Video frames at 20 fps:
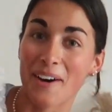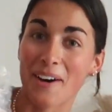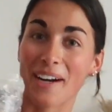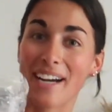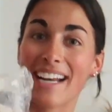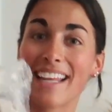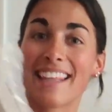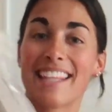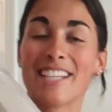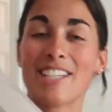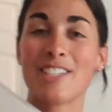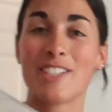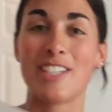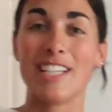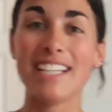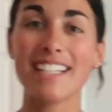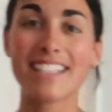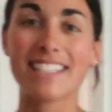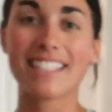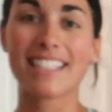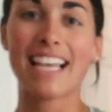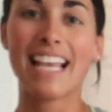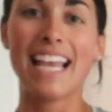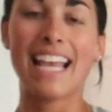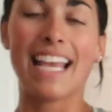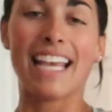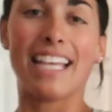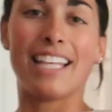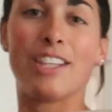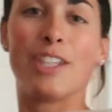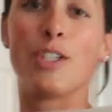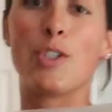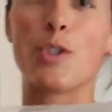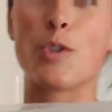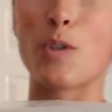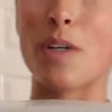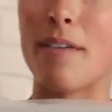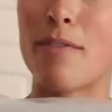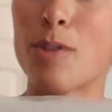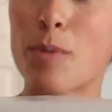are the sheets in the
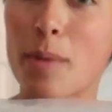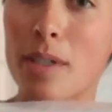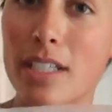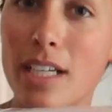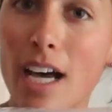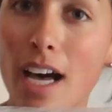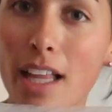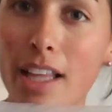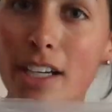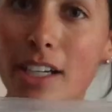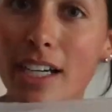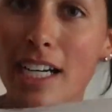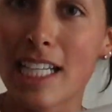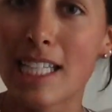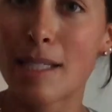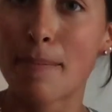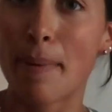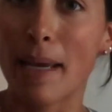driftwood color. It's